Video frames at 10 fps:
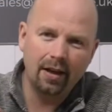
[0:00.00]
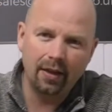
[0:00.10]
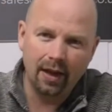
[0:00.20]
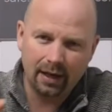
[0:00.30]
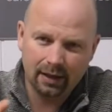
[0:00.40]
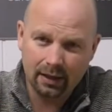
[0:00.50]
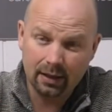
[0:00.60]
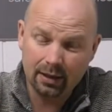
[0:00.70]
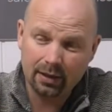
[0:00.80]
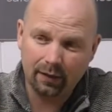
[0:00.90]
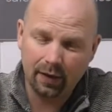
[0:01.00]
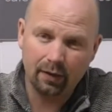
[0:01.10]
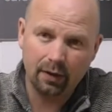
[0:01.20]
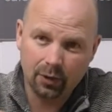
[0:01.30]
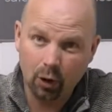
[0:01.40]
There is
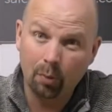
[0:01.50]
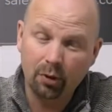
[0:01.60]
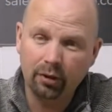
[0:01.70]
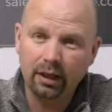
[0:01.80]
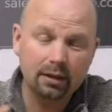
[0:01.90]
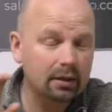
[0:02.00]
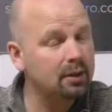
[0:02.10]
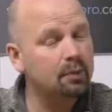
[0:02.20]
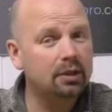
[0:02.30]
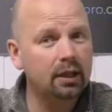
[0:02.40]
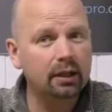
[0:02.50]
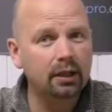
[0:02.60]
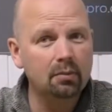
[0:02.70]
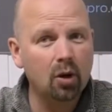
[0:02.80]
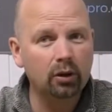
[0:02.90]
various upgrades in this
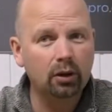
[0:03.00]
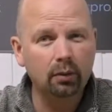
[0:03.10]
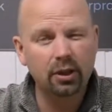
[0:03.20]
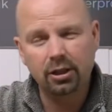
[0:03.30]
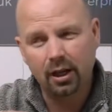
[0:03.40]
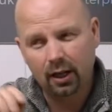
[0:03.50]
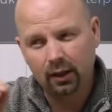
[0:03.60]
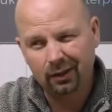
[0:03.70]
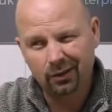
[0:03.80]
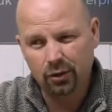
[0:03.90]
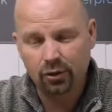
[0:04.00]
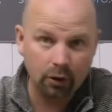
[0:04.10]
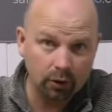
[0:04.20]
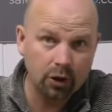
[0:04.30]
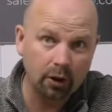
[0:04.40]
particular model which I'll just
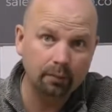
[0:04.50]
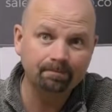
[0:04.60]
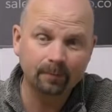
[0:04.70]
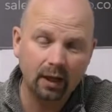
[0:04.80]
touch on